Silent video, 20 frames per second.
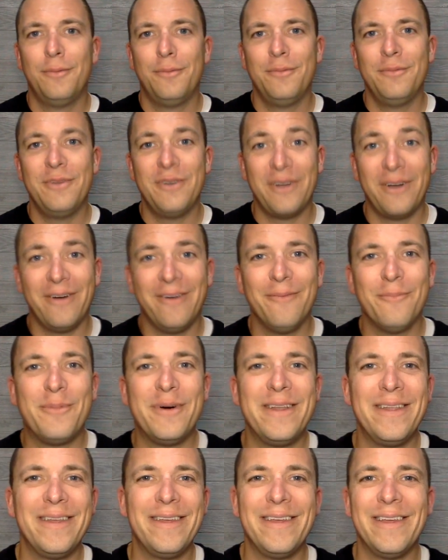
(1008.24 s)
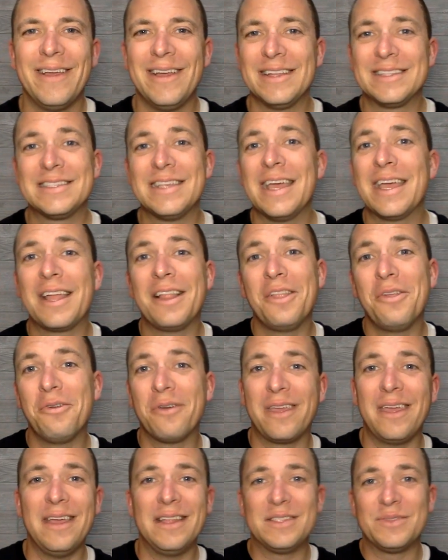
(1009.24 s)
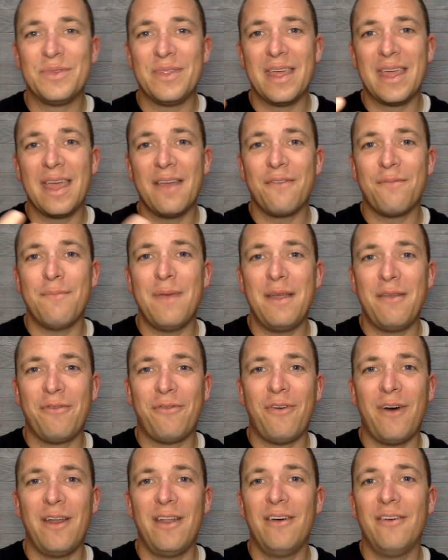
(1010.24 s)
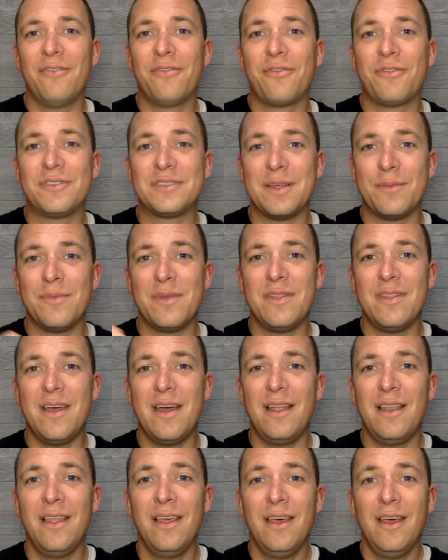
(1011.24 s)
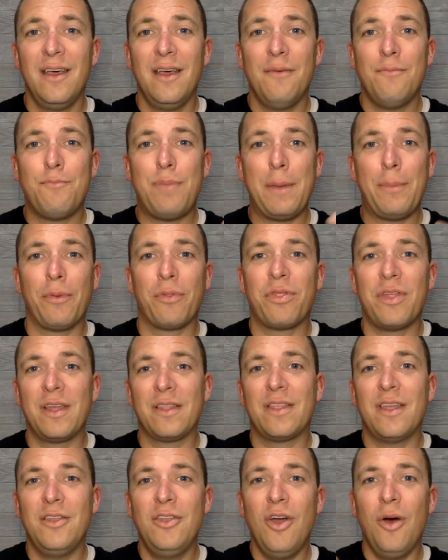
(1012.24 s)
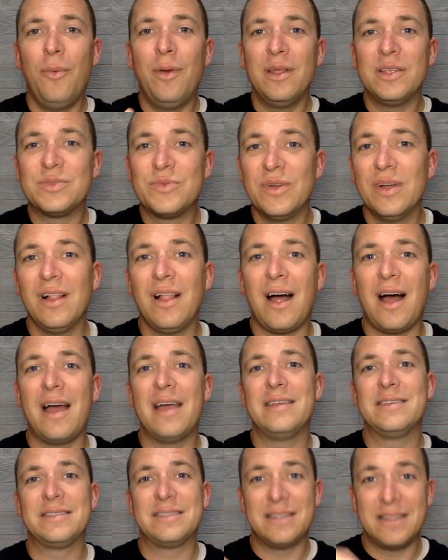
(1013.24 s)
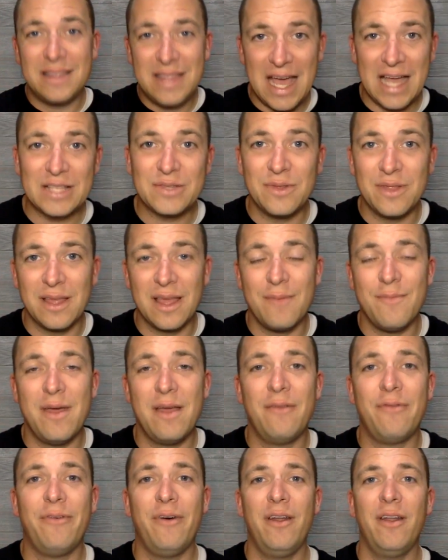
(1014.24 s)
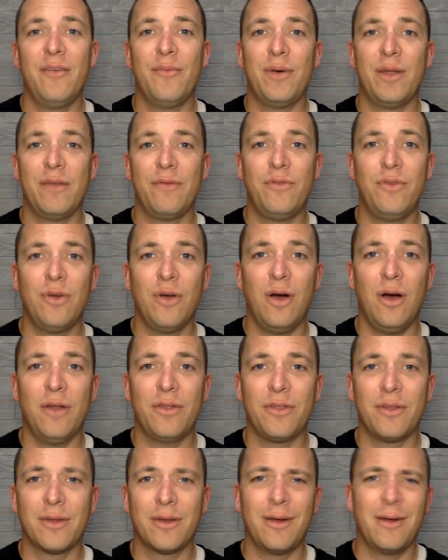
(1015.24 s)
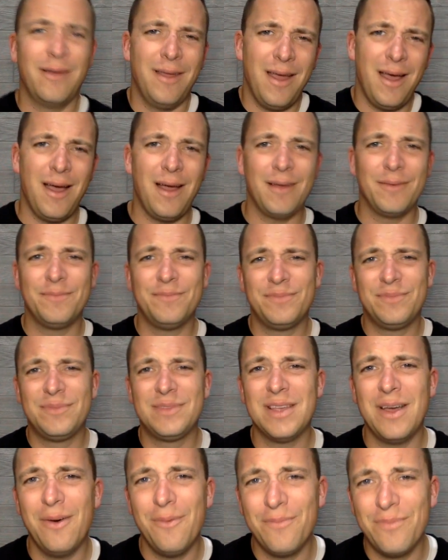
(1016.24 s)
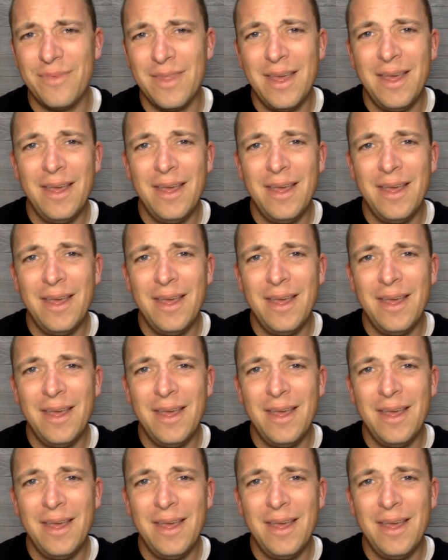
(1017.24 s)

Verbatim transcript: you know but it's like little kids when they get made fun of for something that people think that nobody's realized that's when they get made fun of but if you go out there and go yeah so